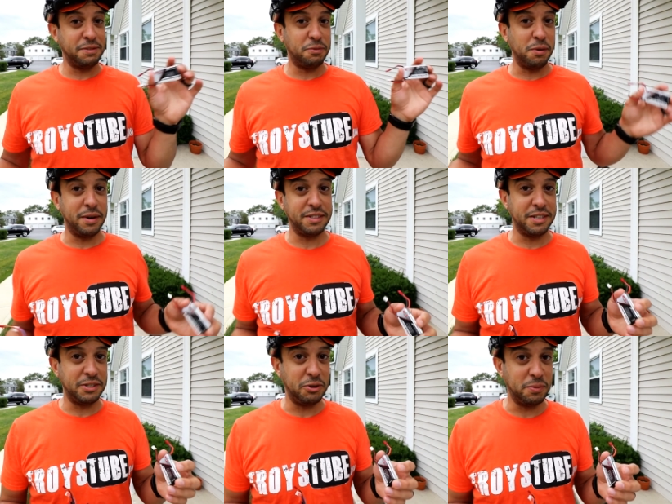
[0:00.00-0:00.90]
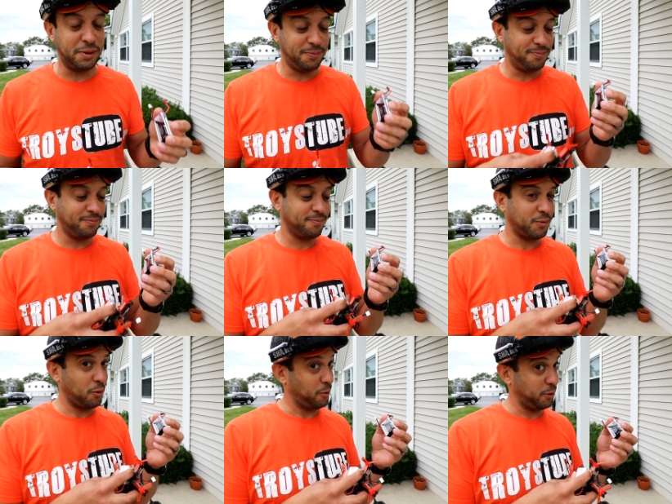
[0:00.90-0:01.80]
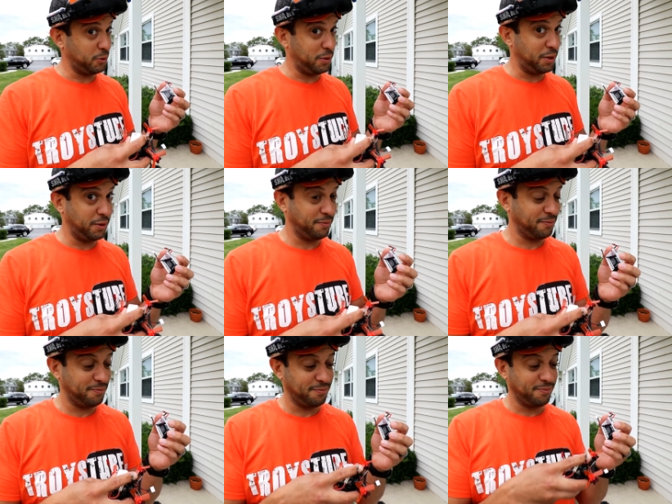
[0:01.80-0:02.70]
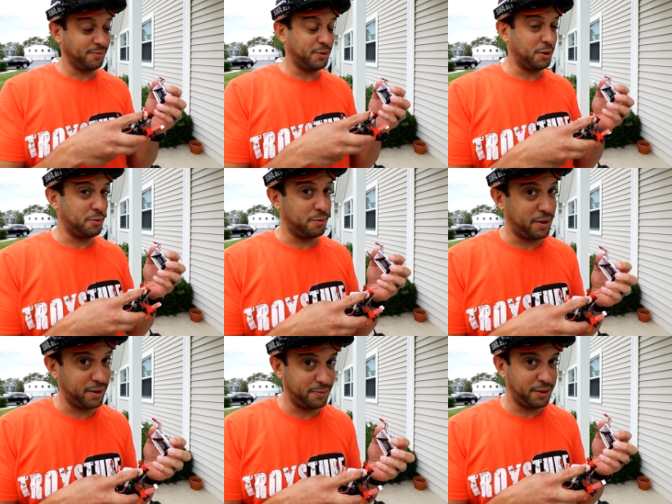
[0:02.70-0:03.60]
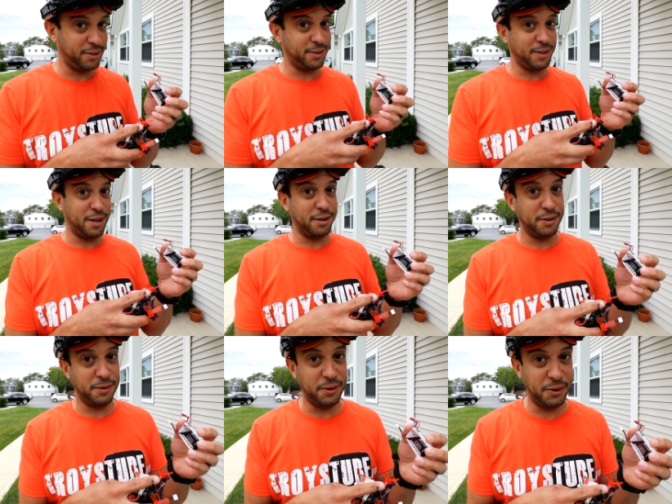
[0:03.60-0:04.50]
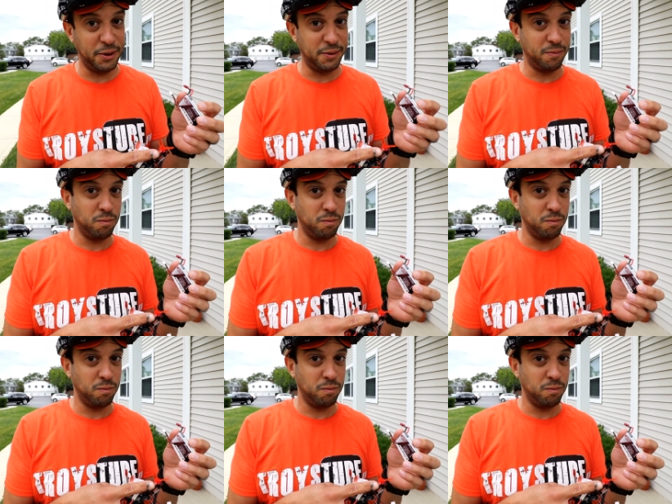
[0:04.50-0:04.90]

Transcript: avoid my sense of humor. Or should we talk more about it? Because it's kind of good.